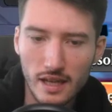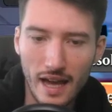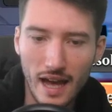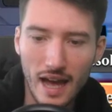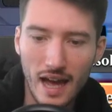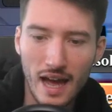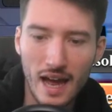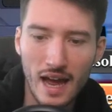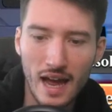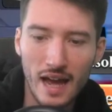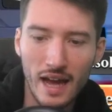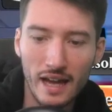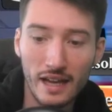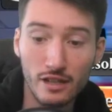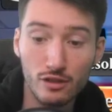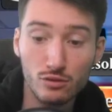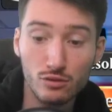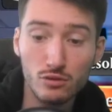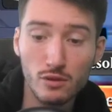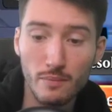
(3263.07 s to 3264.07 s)
I
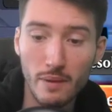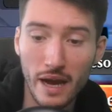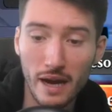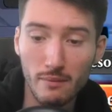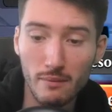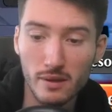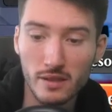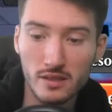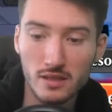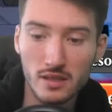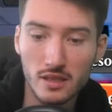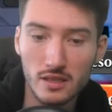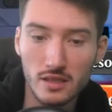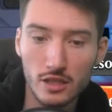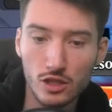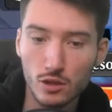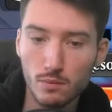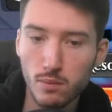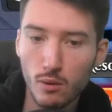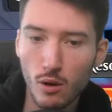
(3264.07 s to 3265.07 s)
crew the Bankbuster, they
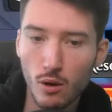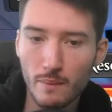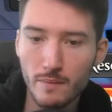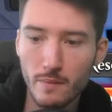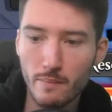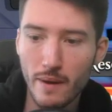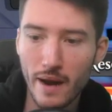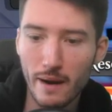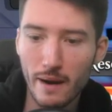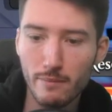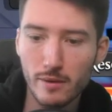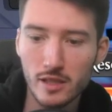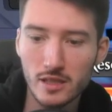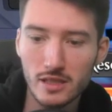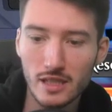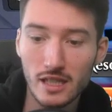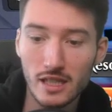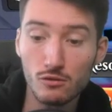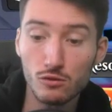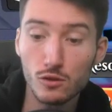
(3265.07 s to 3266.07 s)
just blow up the
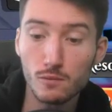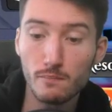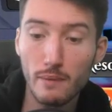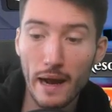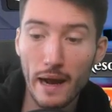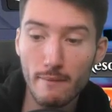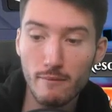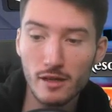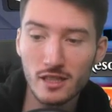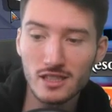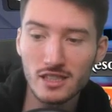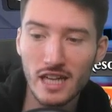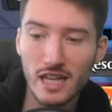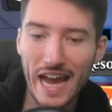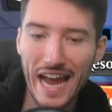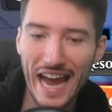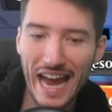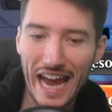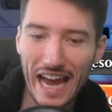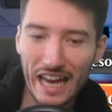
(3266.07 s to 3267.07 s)
Bankbuster, I lose Bankbuster
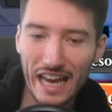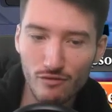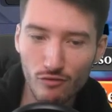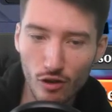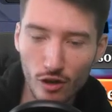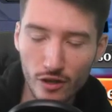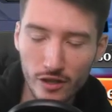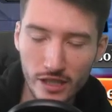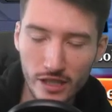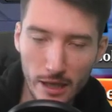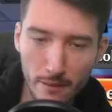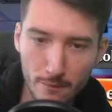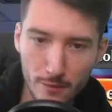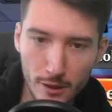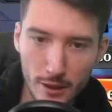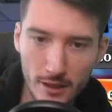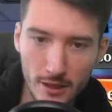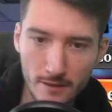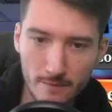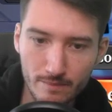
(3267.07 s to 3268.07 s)
and Wandering
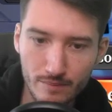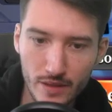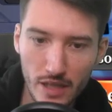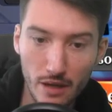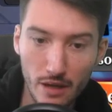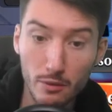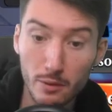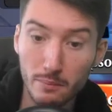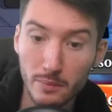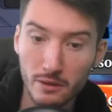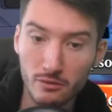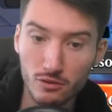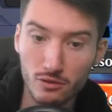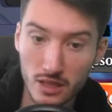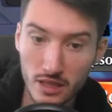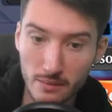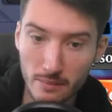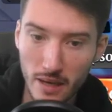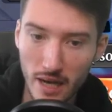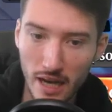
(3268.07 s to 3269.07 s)
Emperor. That would be
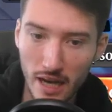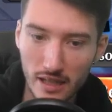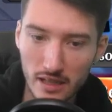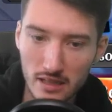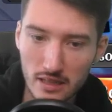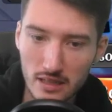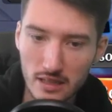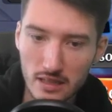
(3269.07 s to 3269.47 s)
really bad.